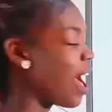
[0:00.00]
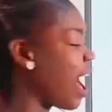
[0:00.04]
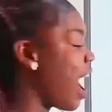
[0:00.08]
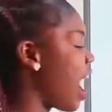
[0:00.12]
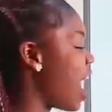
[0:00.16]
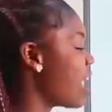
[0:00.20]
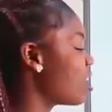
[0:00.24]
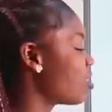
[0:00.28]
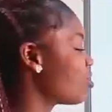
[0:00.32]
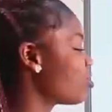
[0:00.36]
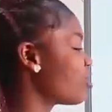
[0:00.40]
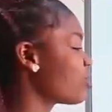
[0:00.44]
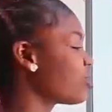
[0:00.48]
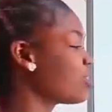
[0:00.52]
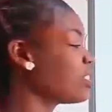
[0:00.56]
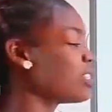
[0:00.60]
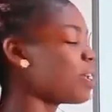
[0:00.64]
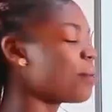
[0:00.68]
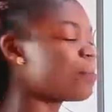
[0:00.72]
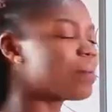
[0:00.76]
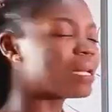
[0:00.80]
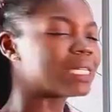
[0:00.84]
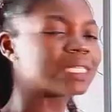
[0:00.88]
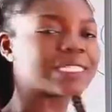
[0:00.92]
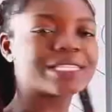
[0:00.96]
Our
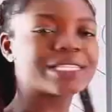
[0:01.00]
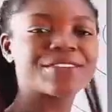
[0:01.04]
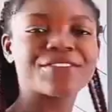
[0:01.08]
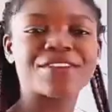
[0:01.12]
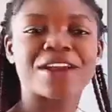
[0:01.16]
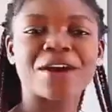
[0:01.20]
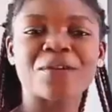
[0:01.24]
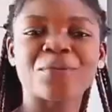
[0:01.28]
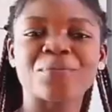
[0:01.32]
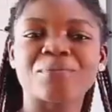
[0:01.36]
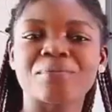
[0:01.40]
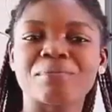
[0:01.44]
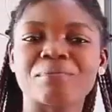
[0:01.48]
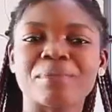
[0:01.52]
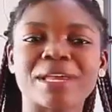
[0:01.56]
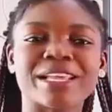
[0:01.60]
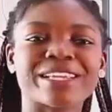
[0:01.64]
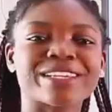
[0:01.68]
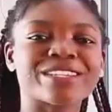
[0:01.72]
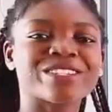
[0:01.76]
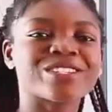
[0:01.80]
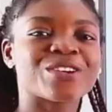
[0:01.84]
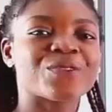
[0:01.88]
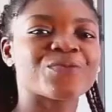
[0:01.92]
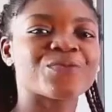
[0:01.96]
instructional material will be
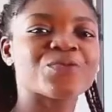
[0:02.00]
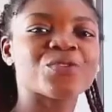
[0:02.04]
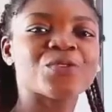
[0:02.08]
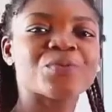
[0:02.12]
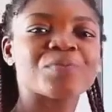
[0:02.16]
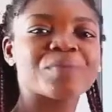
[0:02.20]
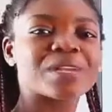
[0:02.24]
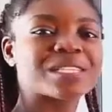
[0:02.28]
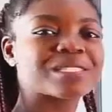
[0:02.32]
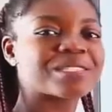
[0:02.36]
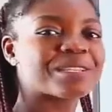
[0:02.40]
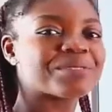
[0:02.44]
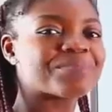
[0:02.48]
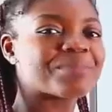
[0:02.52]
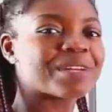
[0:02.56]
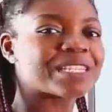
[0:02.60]
makings of new method